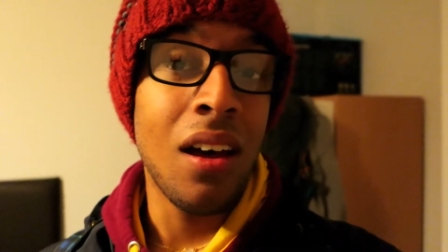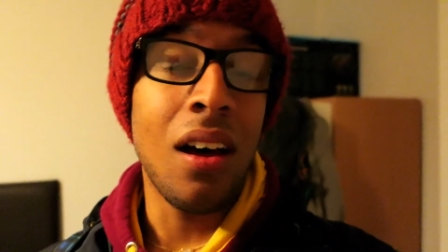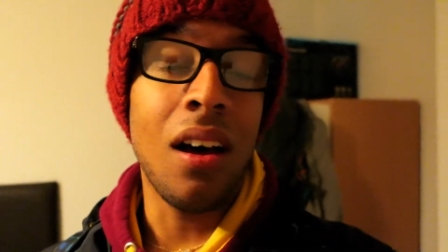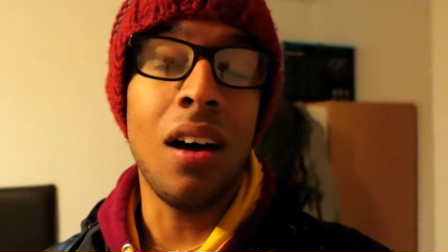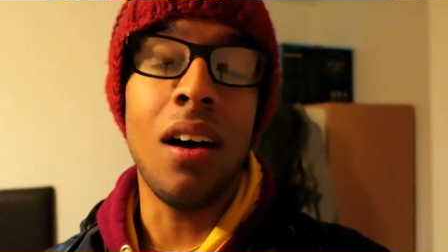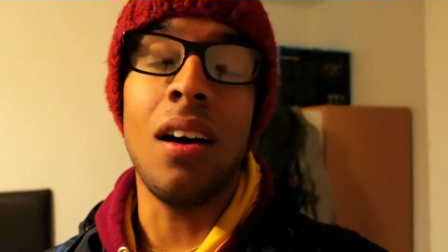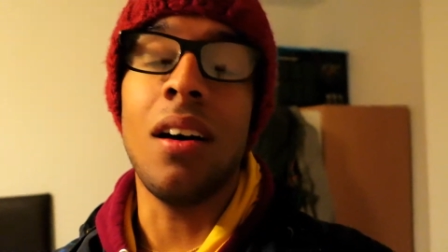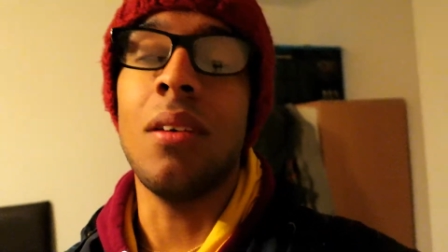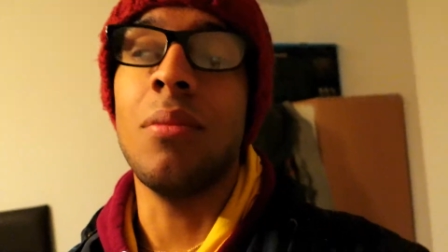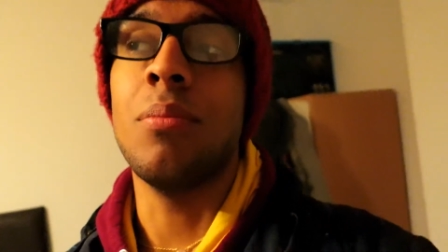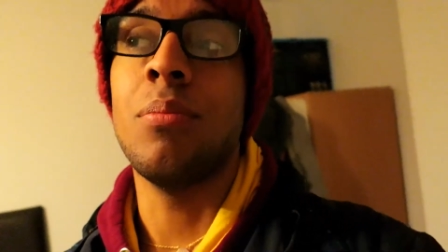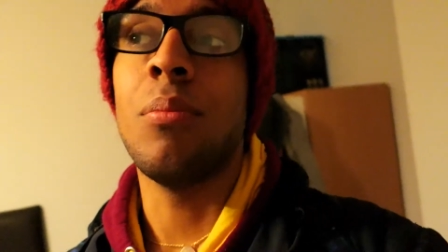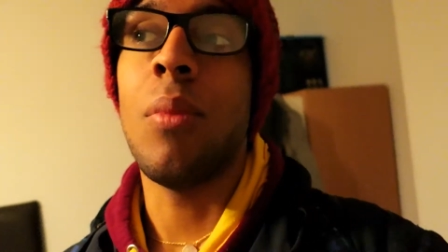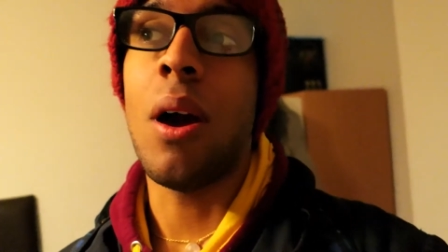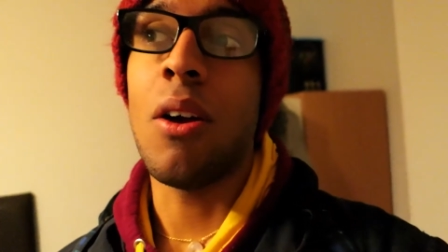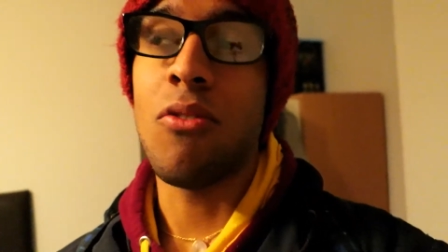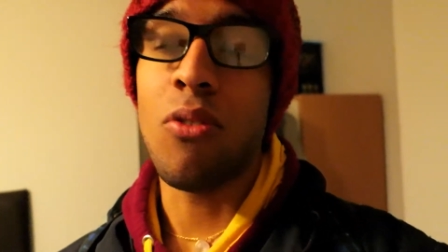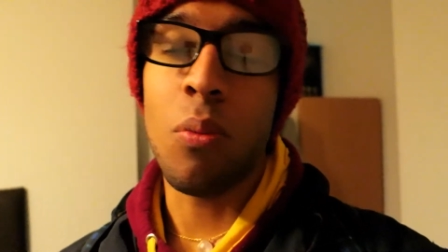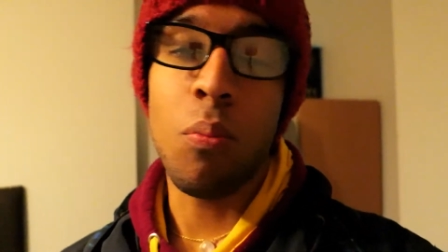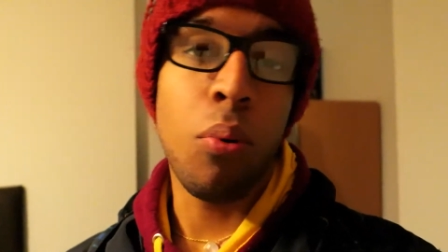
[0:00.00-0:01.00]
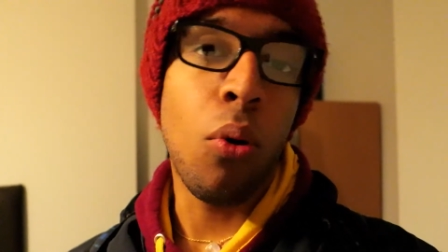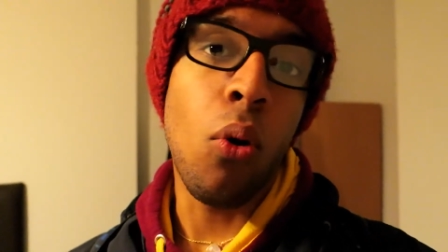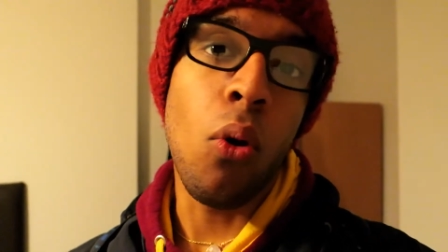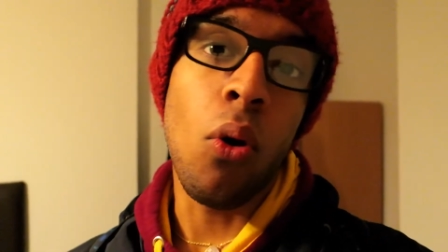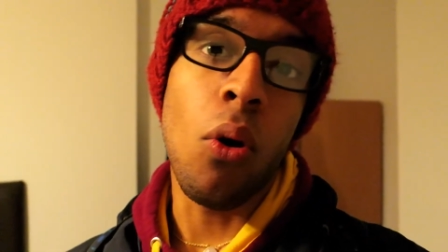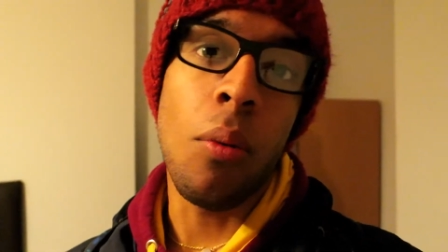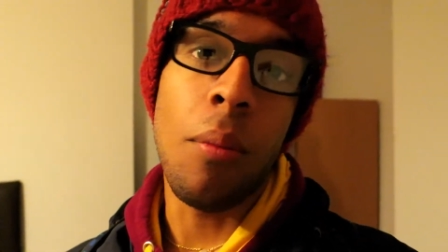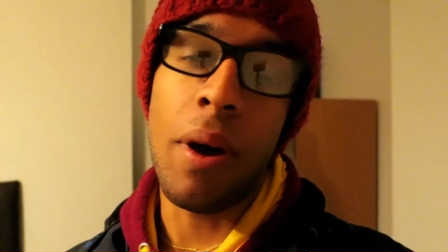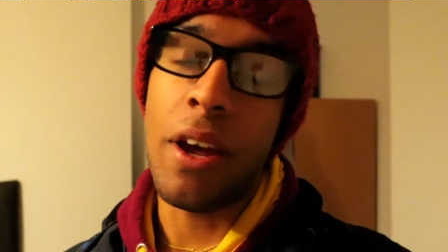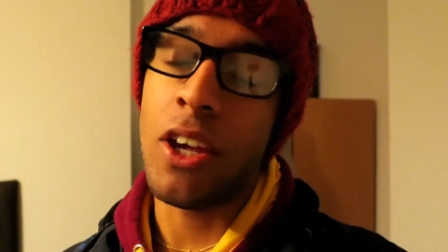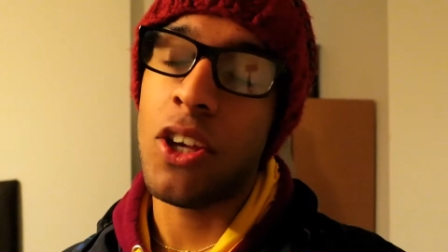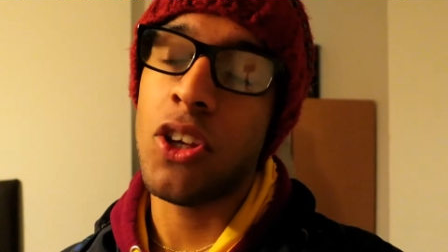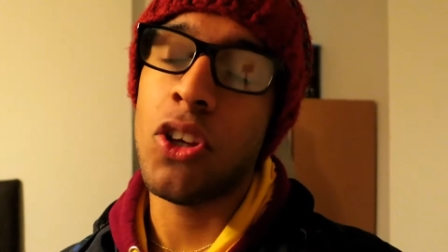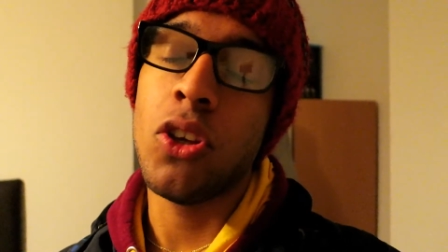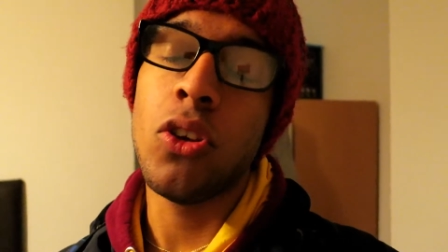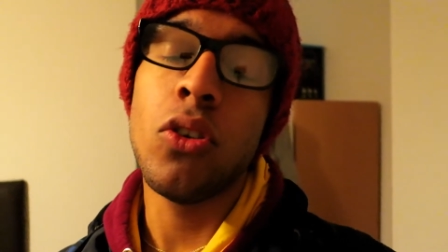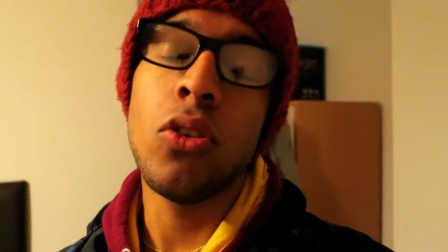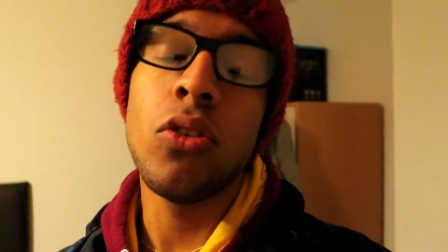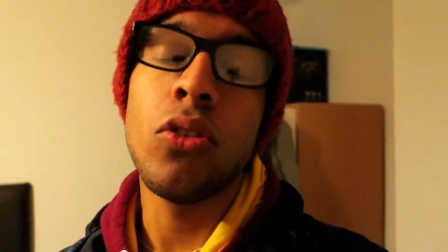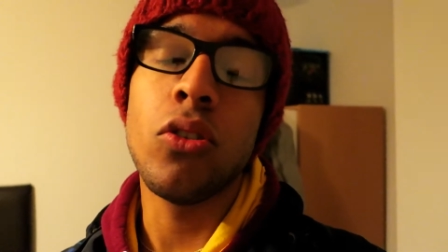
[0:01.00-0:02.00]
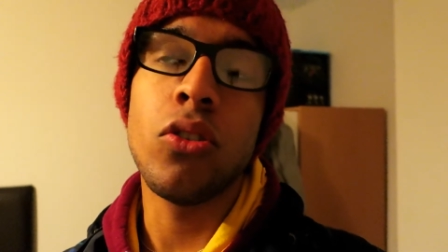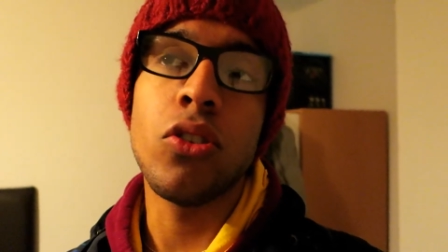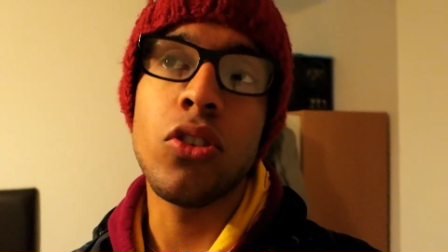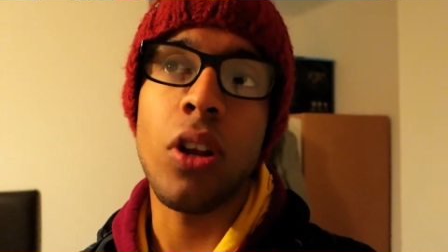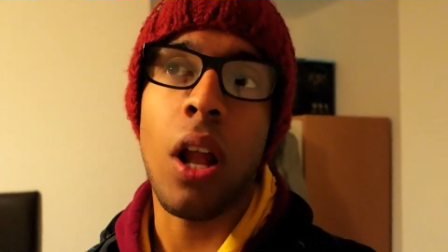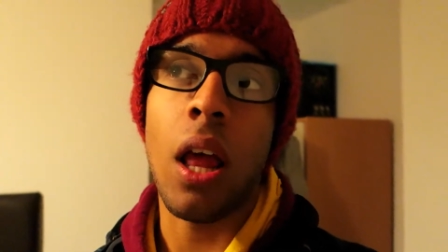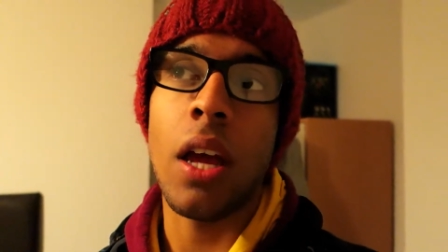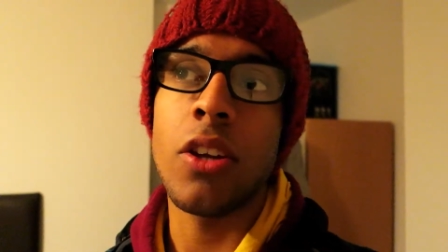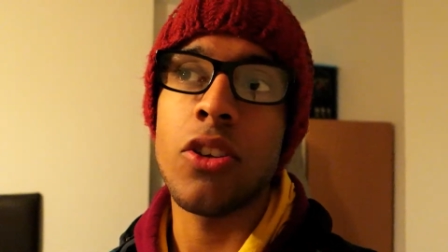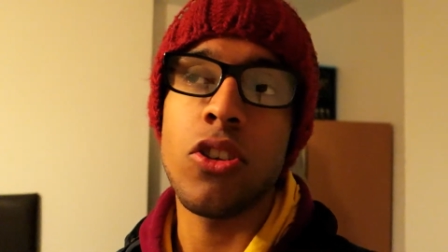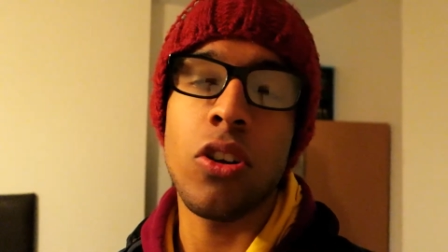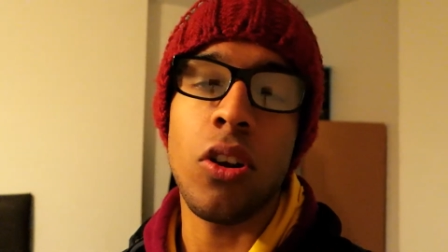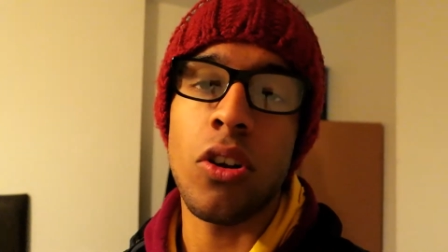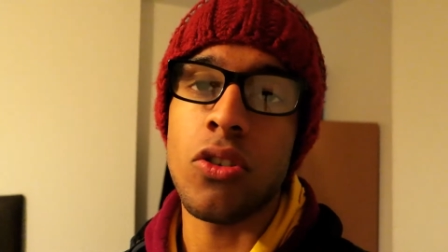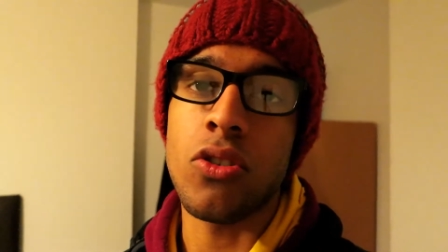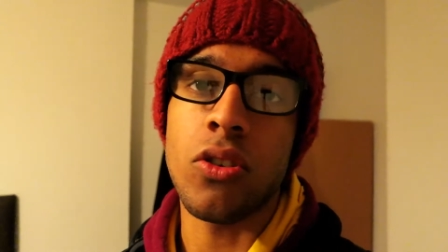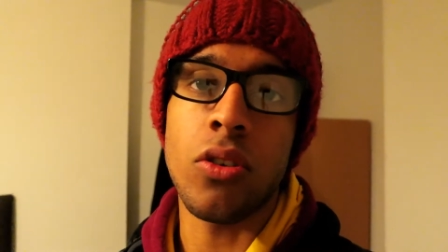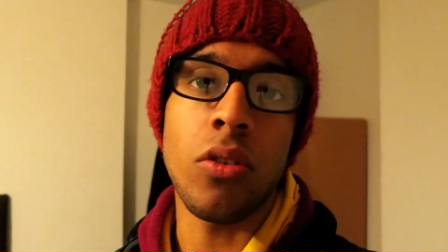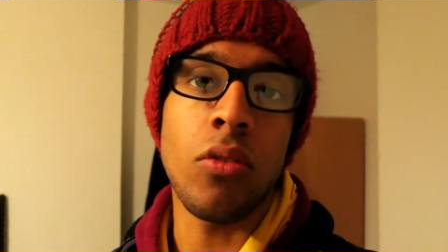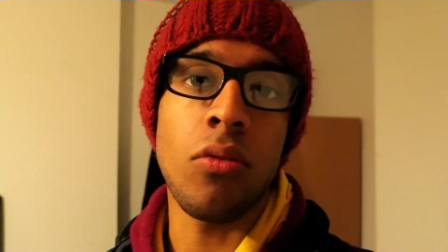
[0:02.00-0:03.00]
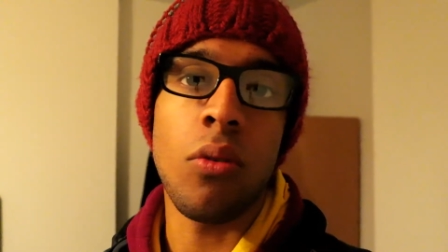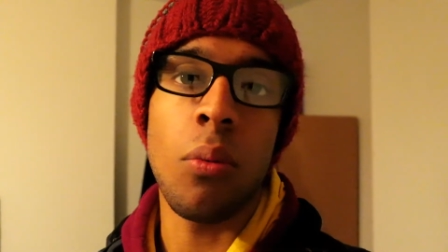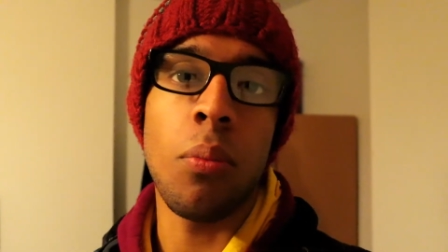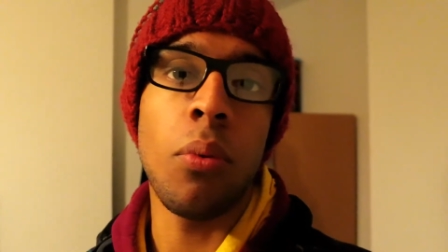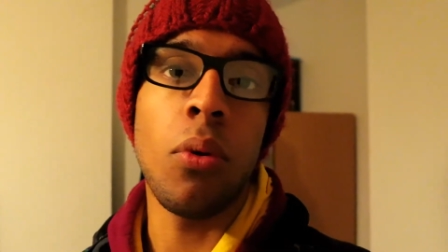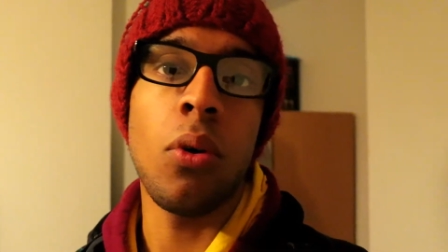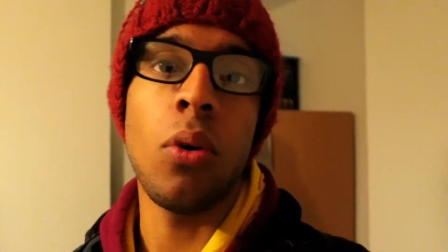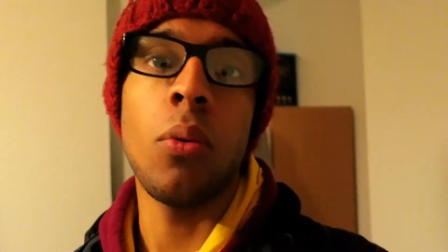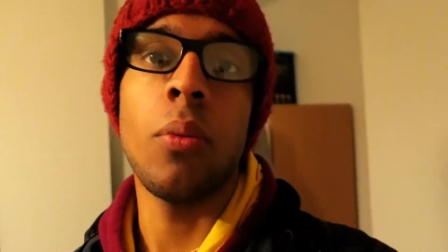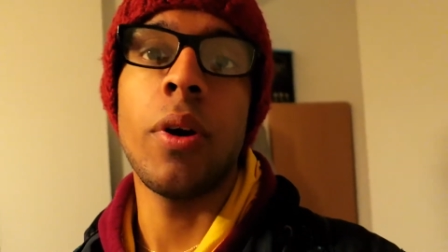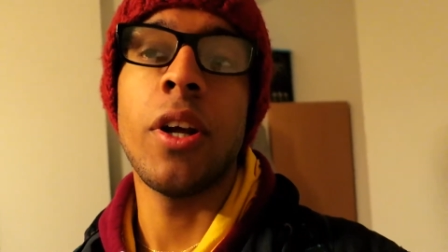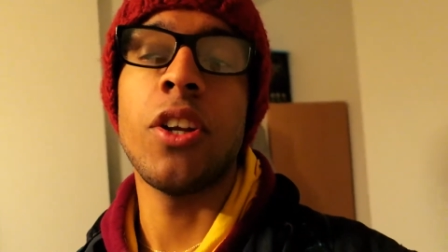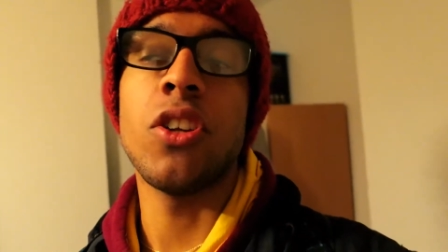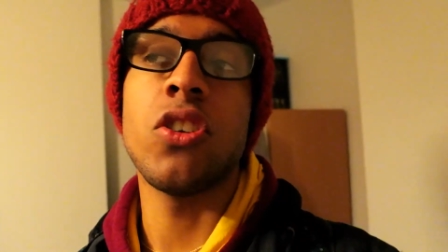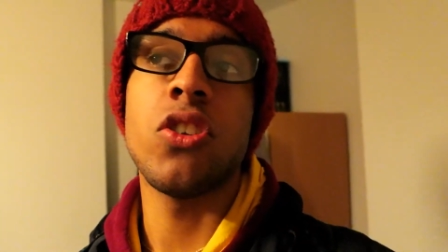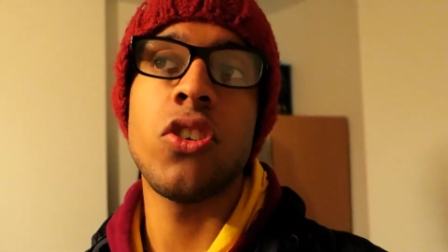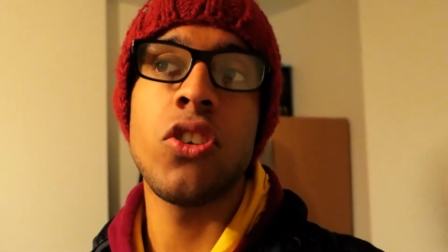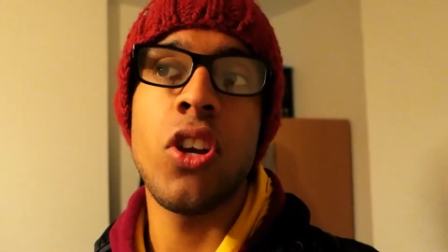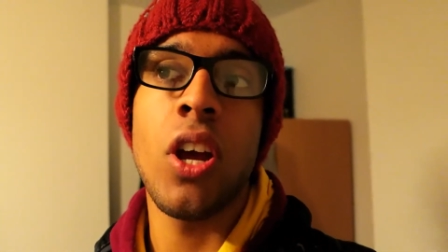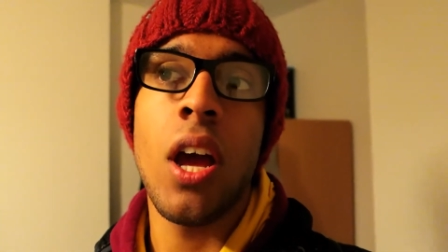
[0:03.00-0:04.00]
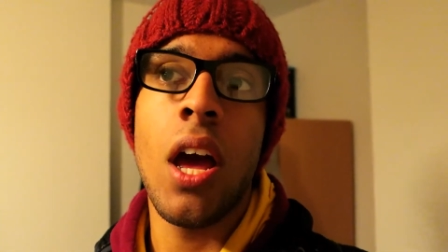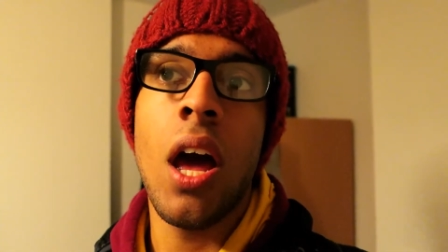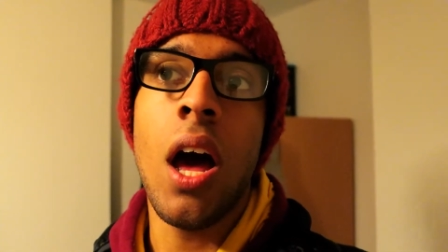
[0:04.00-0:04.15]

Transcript: Um, my report, my huge like geological report, which